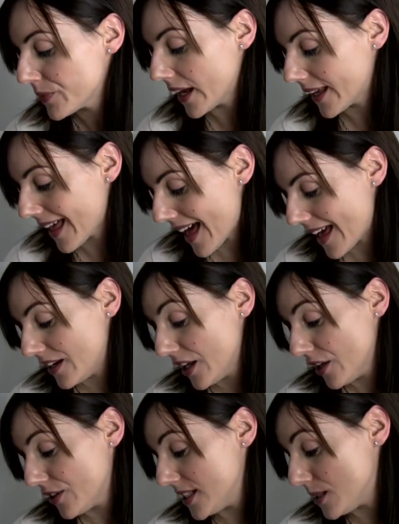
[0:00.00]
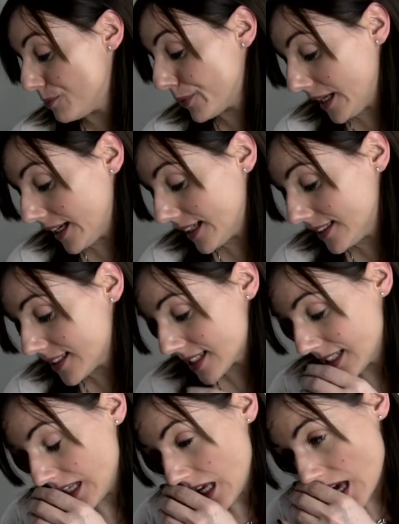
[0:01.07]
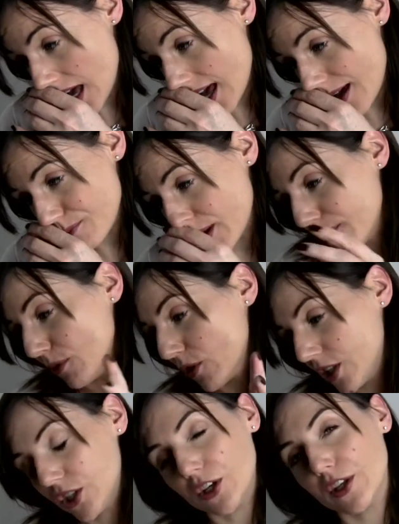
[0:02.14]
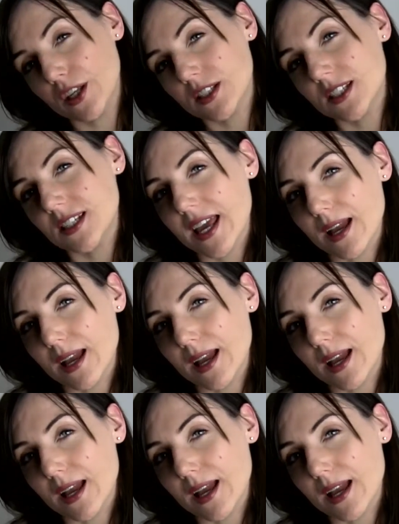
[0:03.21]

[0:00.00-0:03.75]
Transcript: Again, these are brilliant, but I'm not going to show you those today.